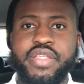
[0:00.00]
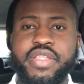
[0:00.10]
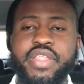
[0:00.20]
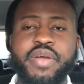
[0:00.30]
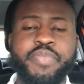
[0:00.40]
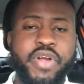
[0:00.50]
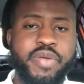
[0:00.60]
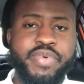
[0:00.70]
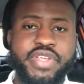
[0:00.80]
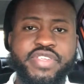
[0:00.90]
their
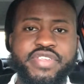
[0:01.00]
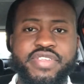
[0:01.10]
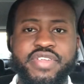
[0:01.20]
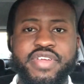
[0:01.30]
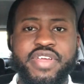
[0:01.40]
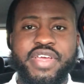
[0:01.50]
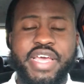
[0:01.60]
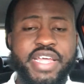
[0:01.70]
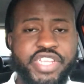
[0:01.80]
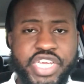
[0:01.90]
purpose
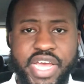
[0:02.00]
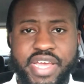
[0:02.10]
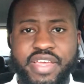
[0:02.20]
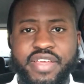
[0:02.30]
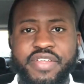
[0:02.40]
in check